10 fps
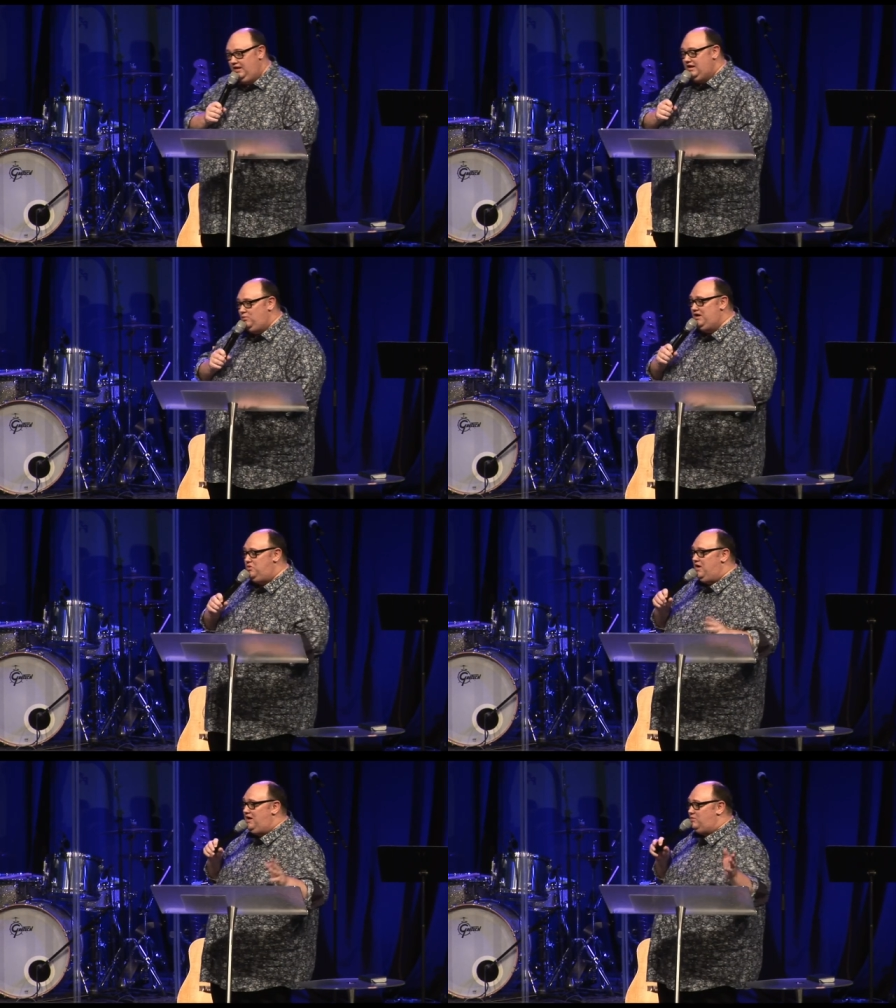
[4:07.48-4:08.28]
In week
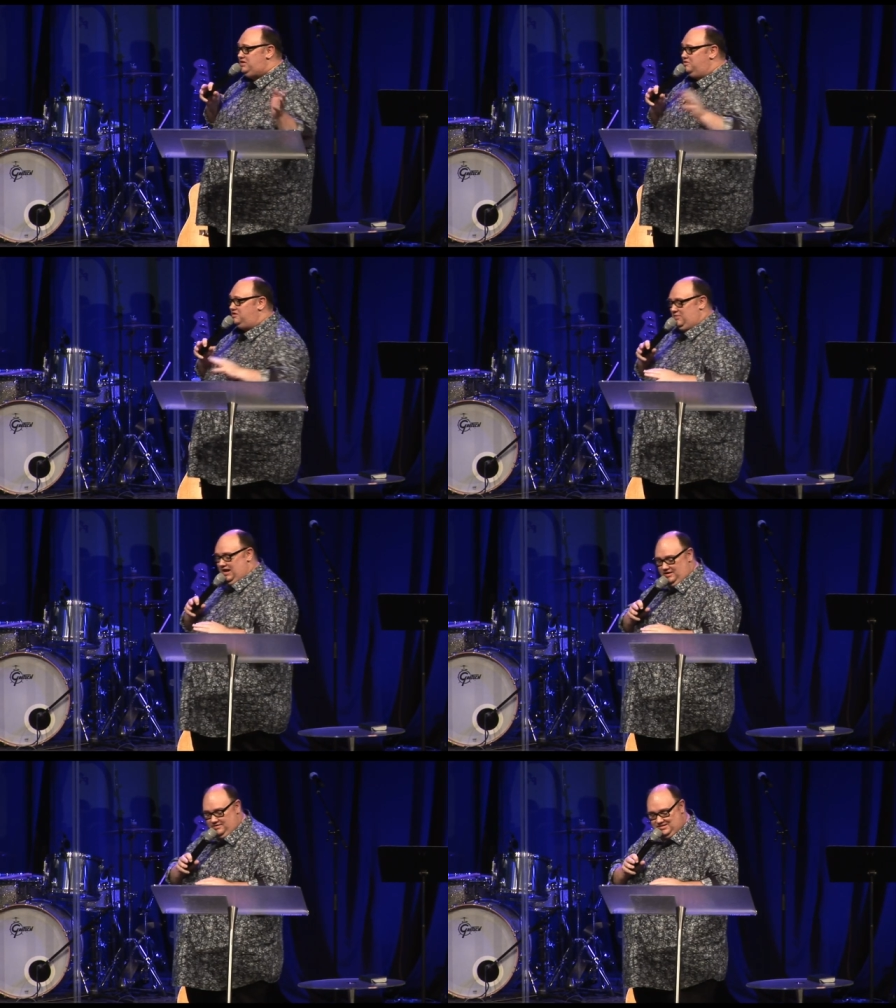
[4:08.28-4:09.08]
one, we talked
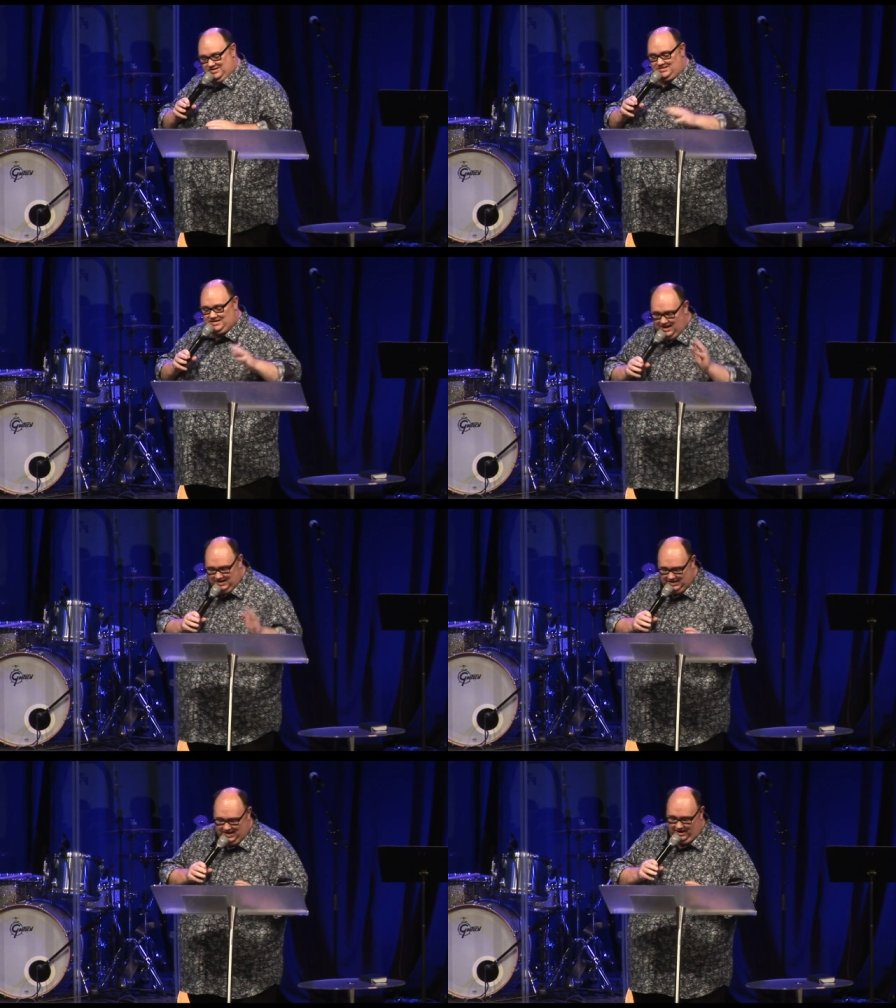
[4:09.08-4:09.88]
about
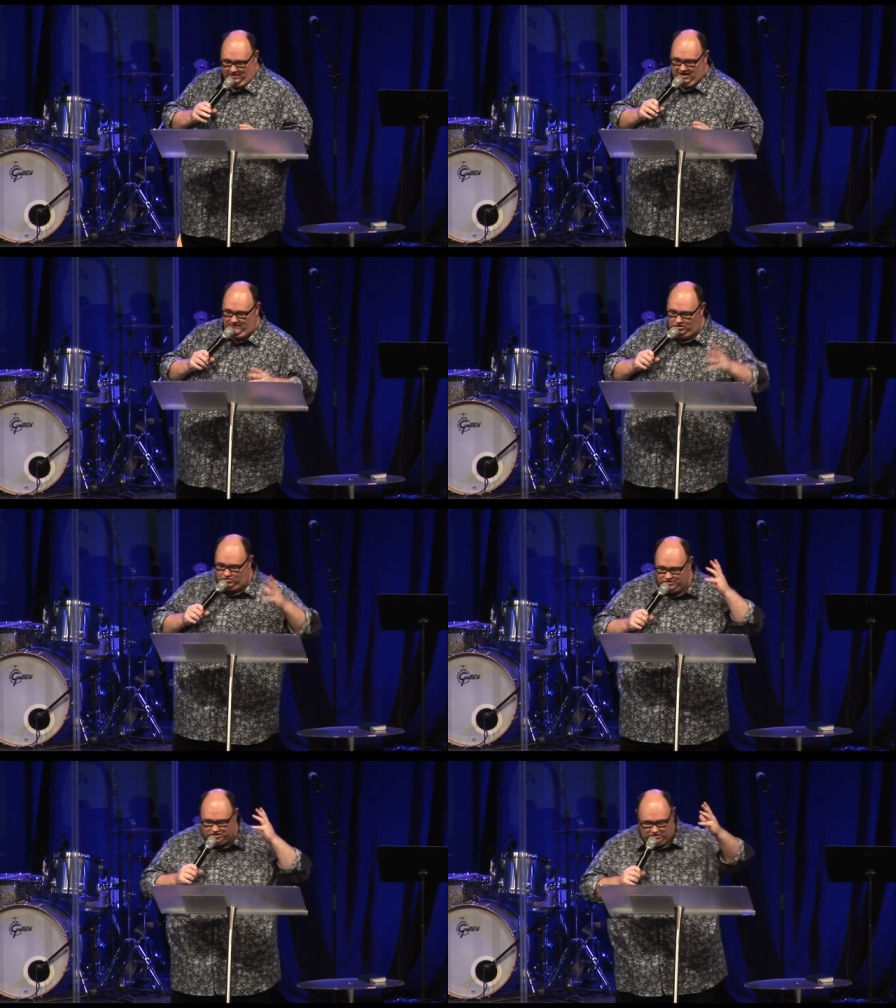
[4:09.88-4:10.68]
standing out, having
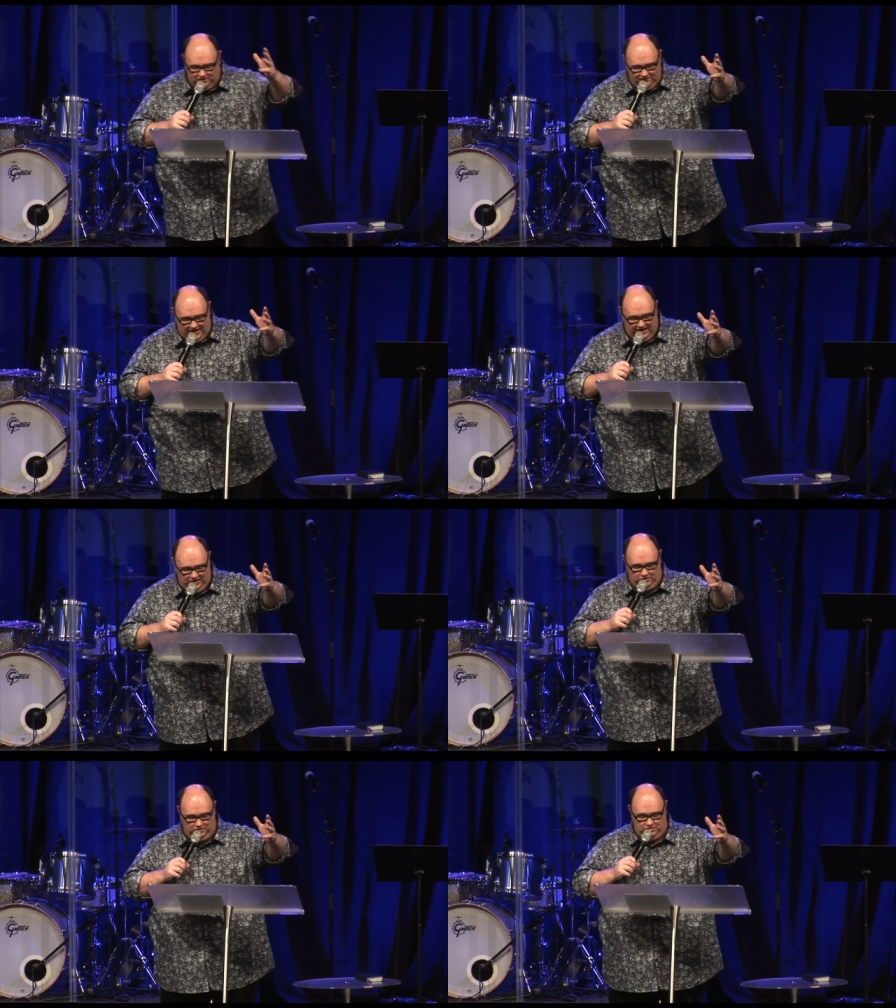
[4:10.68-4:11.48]
Christian
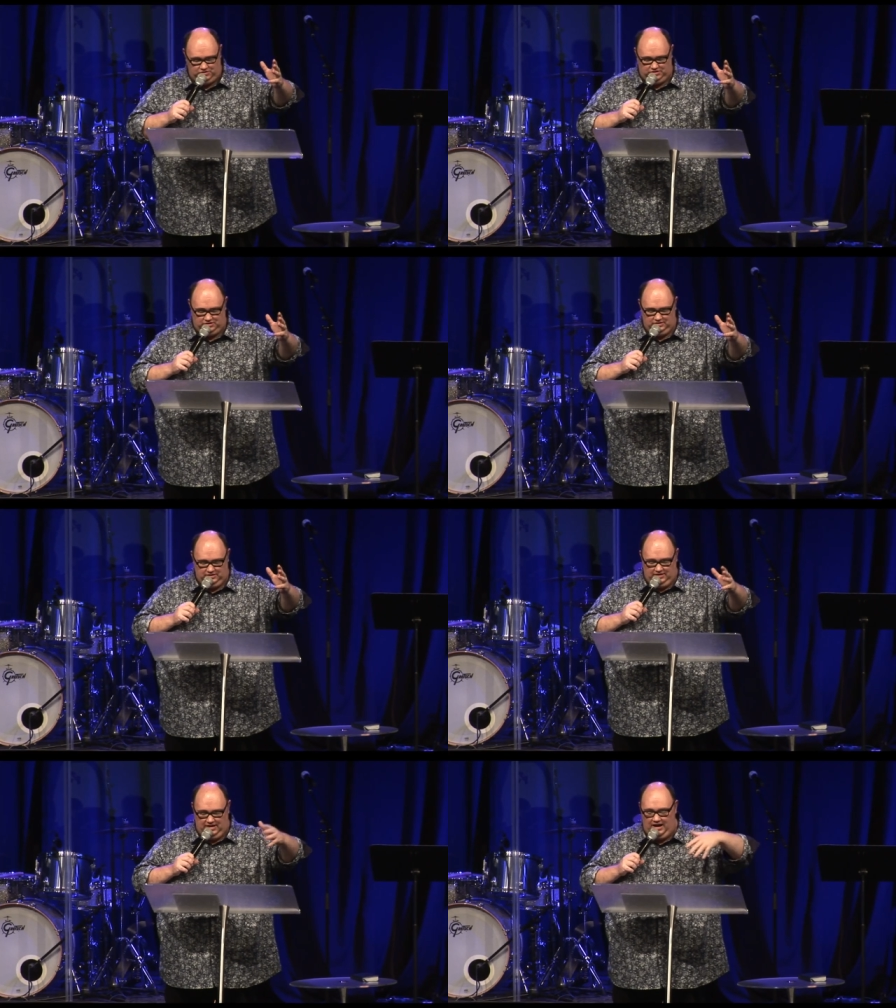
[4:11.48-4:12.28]
values,
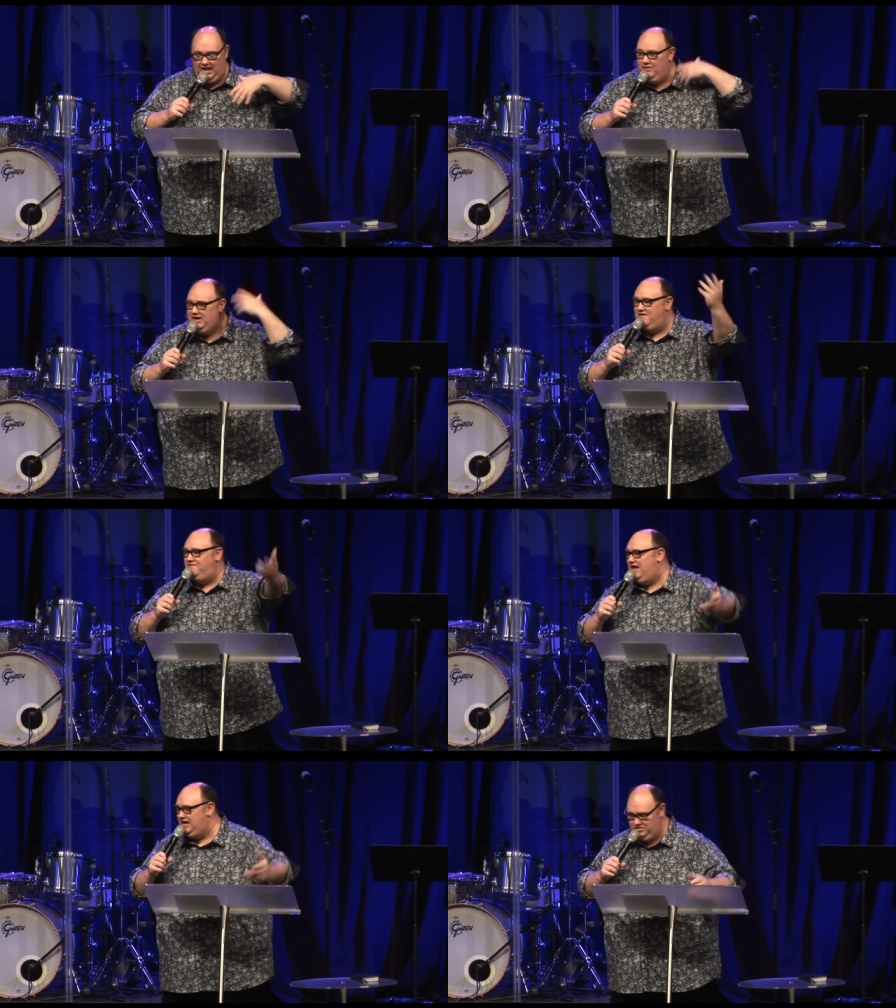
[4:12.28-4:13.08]
and allowing our
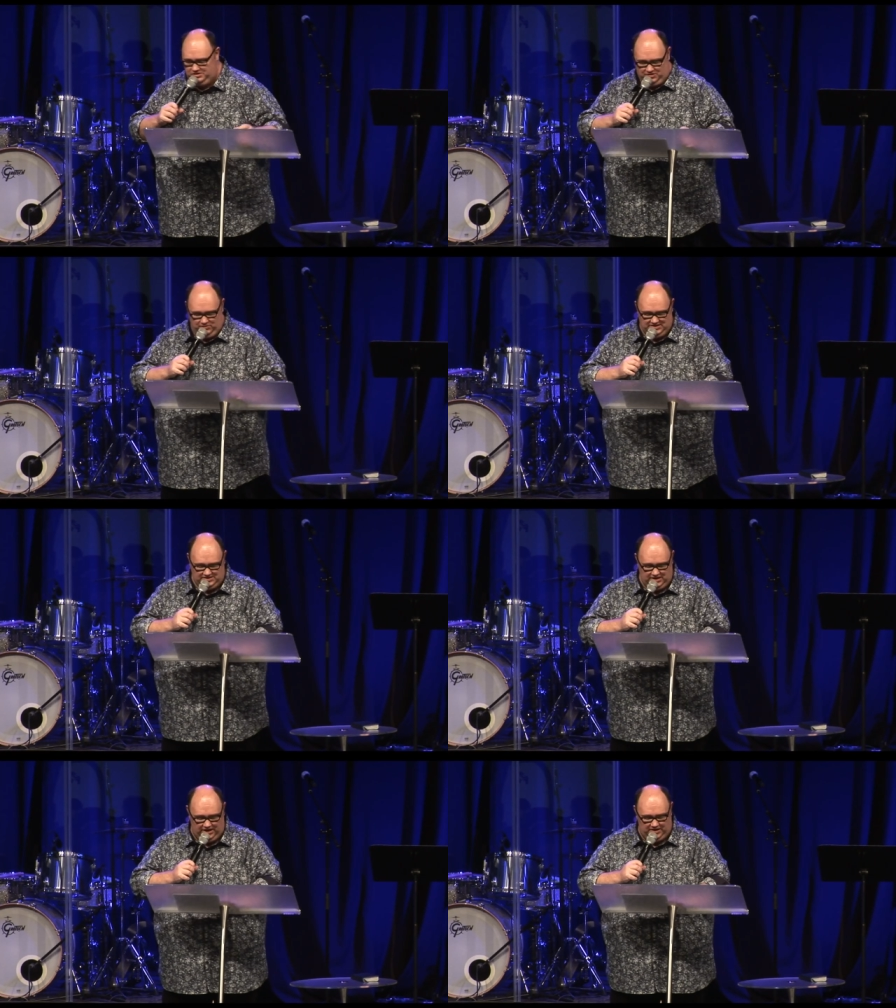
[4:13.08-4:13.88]
values to be
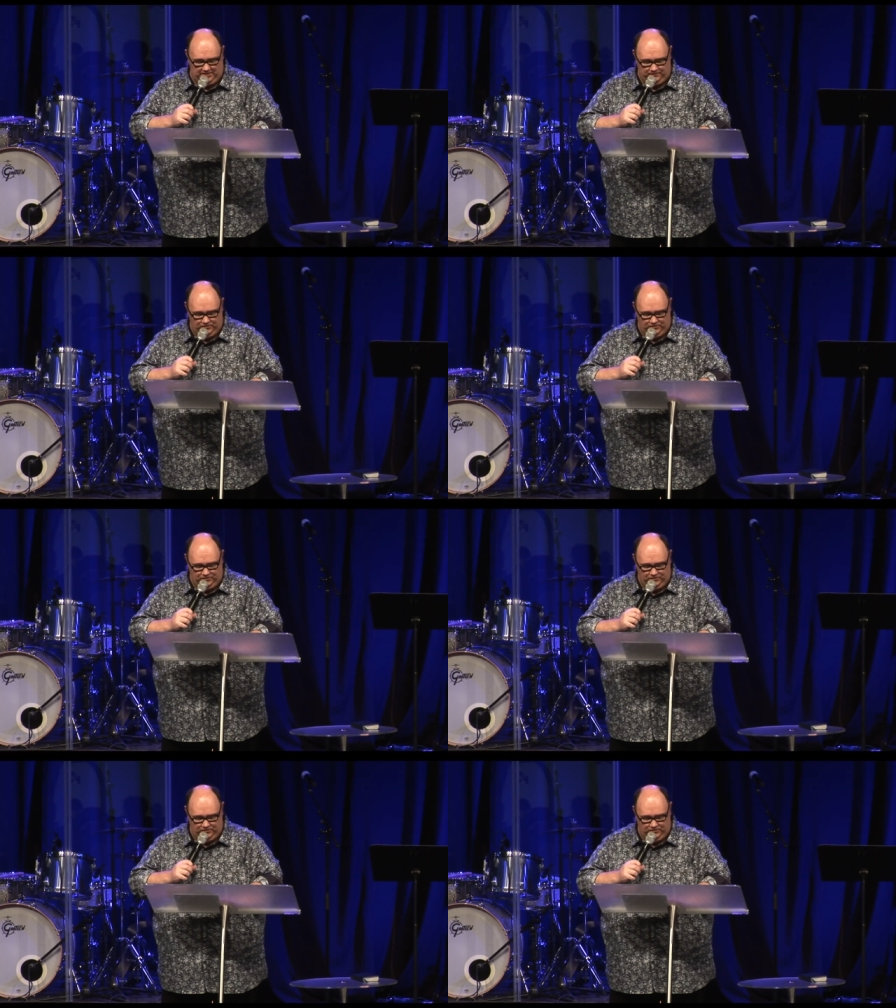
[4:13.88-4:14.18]
seen.